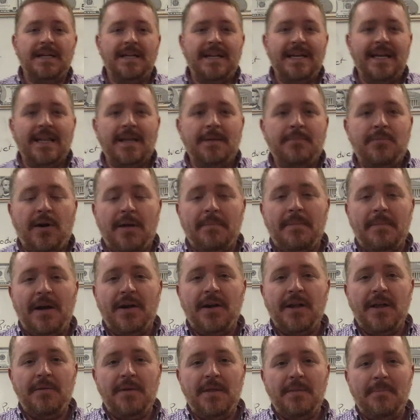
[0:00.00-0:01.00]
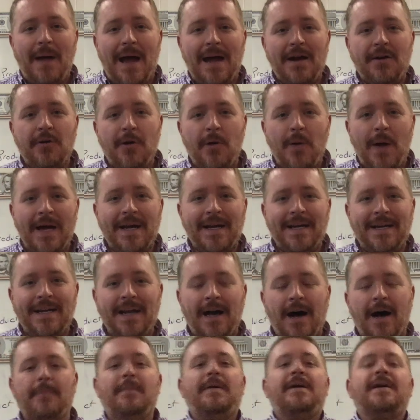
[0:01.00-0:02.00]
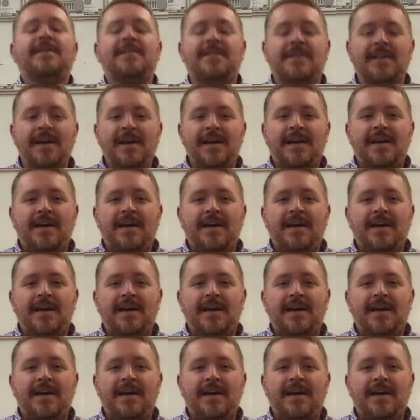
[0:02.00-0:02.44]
dealing primarily with macroeconomics.